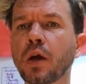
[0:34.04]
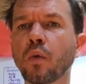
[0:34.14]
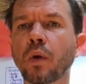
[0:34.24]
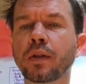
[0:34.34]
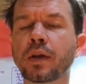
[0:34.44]

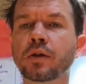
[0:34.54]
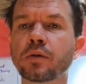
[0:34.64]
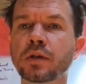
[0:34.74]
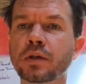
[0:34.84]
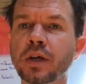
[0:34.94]
One of the
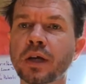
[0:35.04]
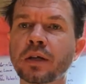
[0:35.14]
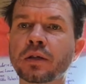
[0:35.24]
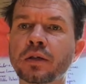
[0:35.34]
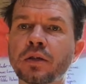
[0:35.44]

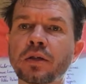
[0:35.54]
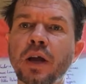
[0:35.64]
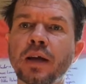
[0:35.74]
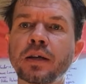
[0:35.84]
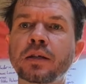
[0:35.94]
interesting
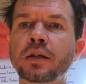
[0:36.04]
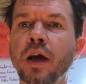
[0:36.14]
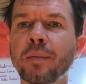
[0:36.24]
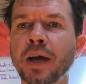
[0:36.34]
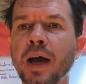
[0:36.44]
studies
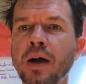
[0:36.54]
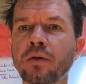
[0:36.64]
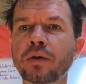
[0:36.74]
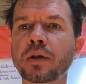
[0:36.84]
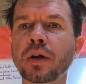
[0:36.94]
coming
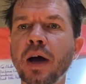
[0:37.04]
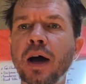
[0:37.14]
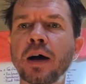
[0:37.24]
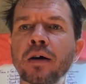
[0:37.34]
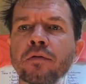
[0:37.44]
out
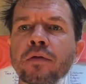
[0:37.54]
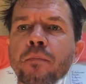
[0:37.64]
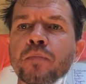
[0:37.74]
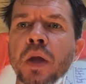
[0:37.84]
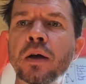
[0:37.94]
of
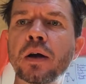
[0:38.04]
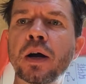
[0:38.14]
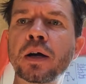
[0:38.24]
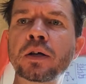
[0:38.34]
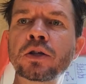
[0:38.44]

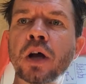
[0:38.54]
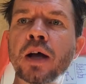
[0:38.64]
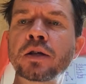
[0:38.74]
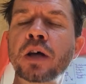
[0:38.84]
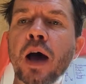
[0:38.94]

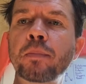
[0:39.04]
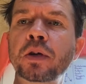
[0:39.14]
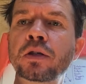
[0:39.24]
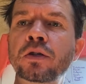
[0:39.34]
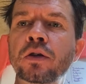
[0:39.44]
Johns
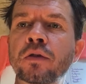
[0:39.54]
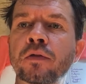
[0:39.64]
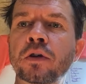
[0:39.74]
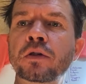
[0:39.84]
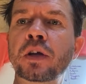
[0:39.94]
Hopkins
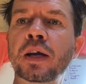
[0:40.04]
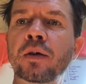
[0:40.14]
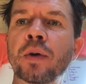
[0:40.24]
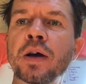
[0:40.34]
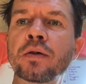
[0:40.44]
University
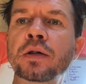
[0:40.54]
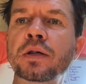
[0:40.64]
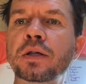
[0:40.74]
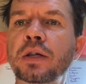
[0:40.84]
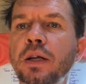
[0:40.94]
around
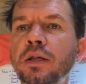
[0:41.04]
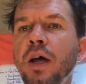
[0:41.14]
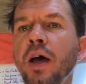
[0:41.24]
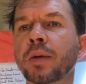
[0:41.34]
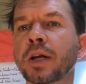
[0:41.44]

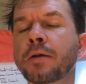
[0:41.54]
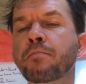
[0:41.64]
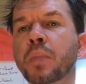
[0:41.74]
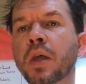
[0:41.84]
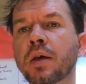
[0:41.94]
psilocybin
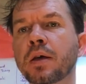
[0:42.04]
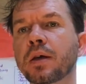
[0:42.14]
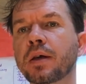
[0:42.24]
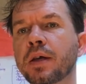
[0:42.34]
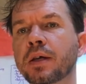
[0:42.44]

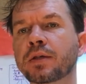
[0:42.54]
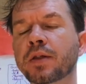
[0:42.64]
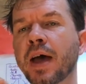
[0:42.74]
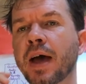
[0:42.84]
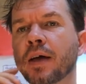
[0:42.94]
is
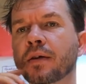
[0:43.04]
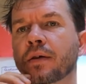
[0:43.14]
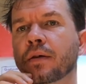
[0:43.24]
that